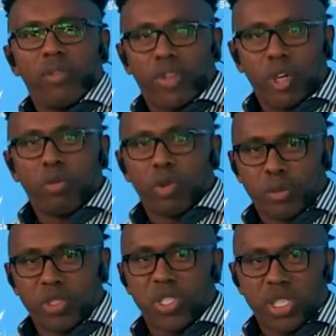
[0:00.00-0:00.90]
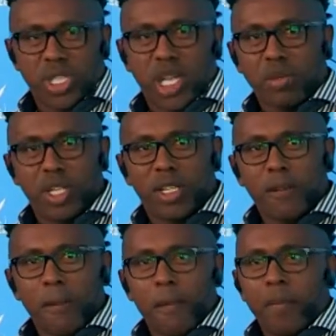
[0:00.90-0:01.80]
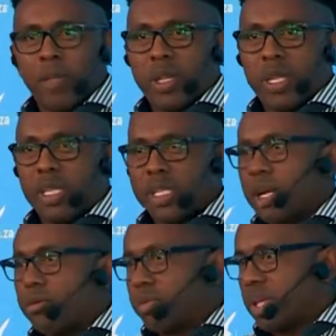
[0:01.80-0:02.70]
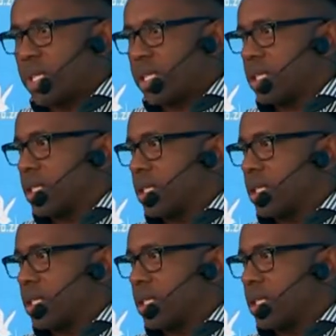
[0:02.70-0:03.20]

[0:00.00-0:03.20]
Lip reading: value proposition. These companies